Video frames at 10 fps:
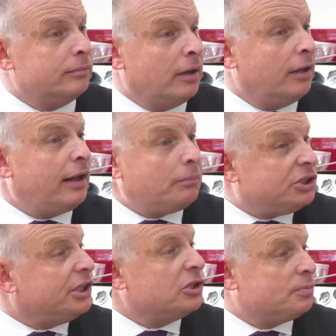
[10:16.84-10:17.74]
That
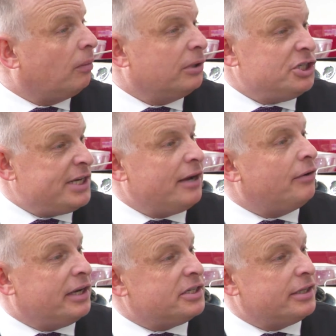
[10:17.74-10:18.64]
machine has probably
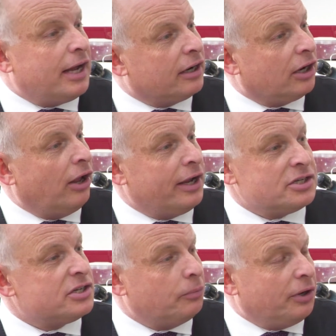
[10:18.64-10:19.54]
generated that client
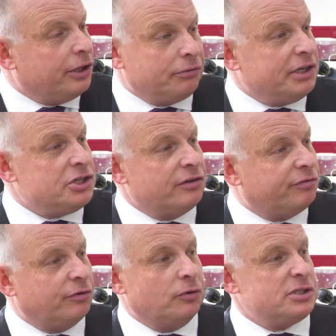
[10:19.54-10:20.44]
somewhere in the region of
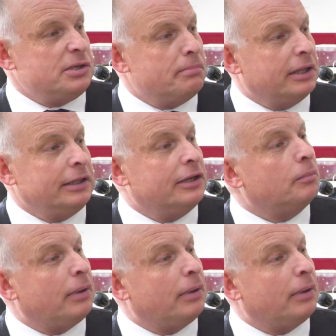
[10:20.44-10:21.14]
£40 million.